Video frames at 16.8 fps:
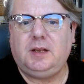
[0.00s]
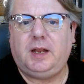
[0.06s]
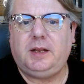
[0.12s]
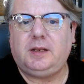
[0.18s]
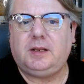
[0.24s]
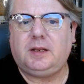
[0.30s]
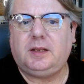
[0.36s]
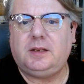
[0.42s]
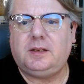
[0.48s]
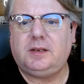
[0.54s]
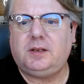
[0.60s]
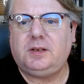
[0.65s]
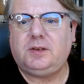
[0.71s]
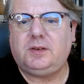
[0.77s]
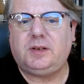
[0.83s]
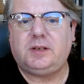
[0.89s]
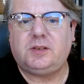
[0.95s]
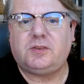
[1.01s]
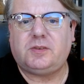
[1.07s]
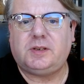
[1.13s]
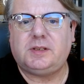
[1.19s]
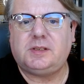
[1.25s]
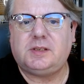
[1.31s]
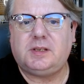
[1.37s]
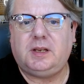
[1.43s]
and the continued
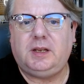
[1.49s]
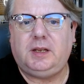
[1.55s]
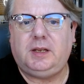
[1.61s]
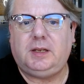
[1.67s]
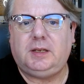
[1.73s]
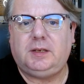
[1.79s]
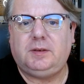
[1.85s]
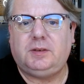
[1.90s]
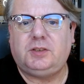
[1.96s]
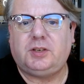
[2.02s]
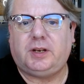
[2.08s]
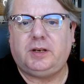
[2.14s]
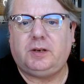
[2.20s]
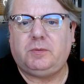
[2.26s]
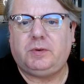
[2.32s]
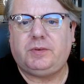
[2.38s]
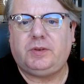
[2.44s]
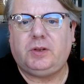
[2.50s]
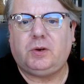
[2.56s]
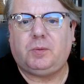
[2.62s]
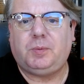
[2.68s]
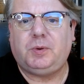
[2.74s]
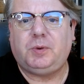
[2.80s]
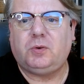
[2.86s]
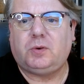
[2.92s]
interest in China with the
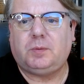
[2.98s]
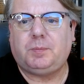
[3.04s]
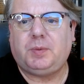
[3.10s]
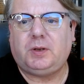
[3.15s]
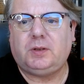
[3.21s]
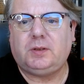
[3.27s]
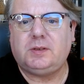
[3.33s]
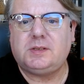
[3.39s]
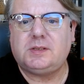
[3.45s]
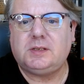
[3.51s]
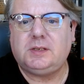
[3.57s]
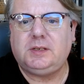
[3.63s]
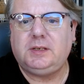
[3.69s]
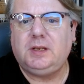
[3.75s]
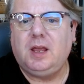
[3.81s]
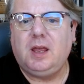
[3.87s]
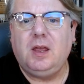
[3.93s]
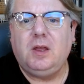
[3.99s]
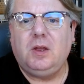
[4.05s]
open door policy